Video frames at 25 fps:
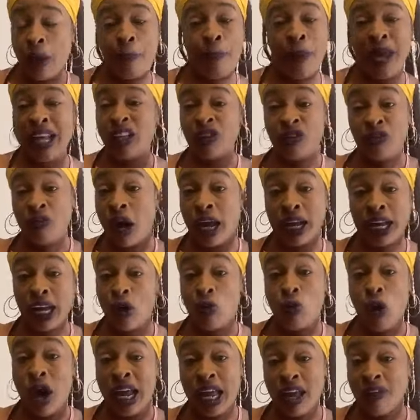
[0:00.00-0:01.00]
The bitch
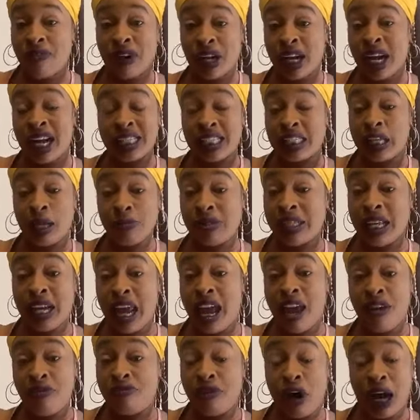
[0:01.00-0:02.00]
fucking working for customs
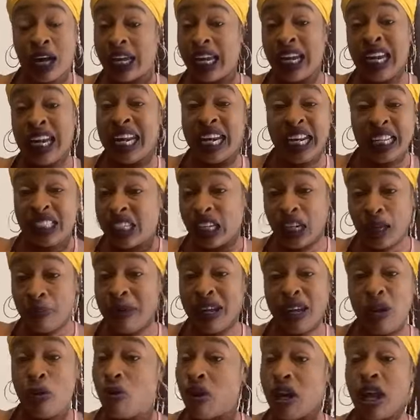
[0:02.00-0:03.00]
and ain't fucking
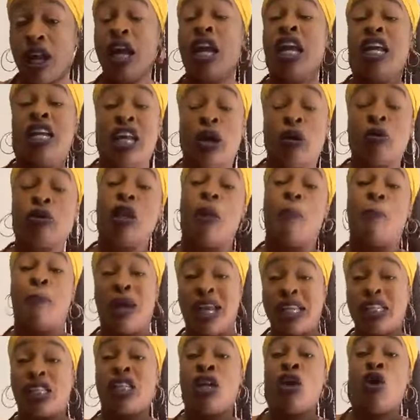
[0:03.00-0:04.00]
legitimate you. The, the
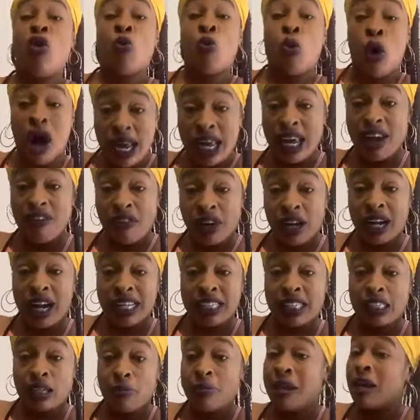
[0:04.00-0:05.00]
bitch working for
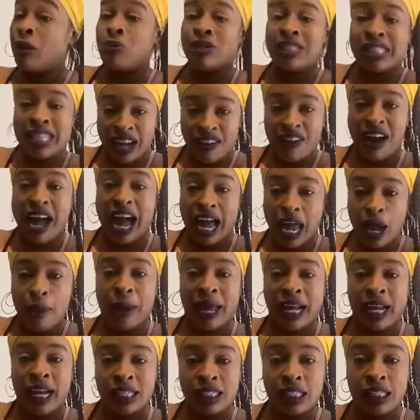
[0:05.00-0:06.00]
customs and was never
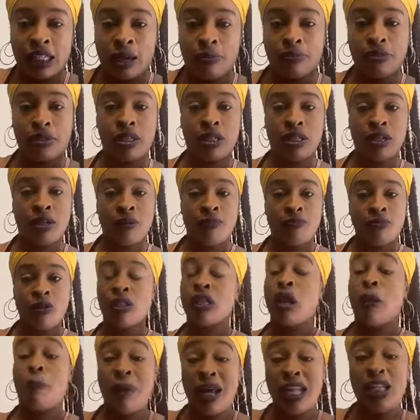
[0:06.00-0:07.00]
hired by customs.
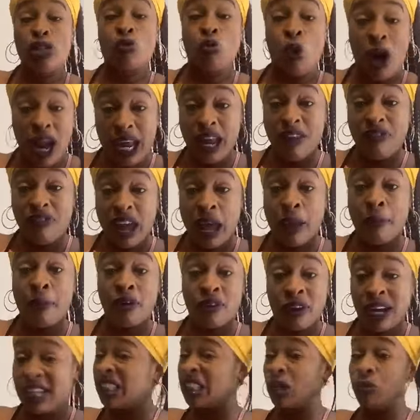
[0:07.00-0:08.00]
The bitch working for
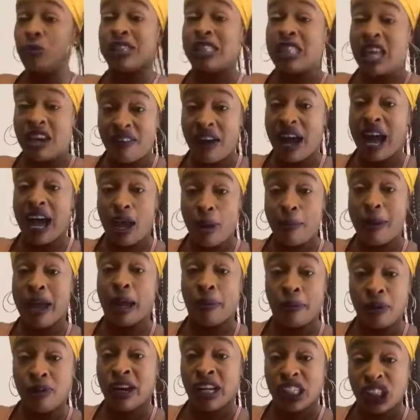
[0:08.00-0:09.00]
immigration was never hired
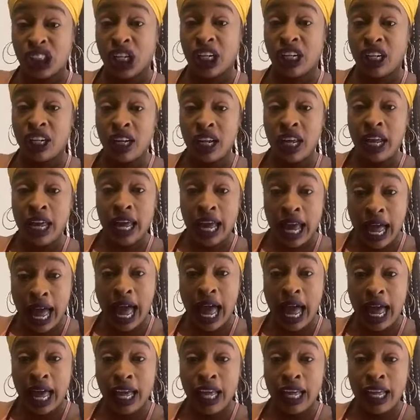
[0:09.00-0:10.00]
by immigration.
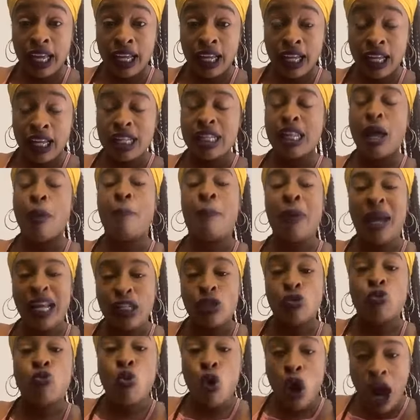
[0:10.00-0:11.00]
Huh? The
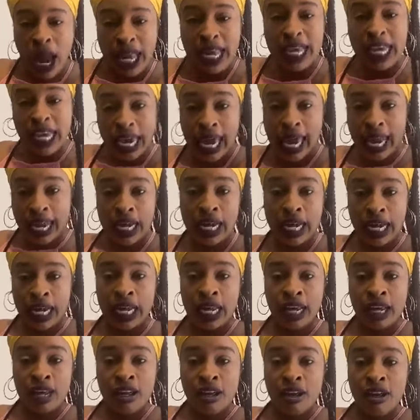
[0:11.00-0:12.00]
bitch working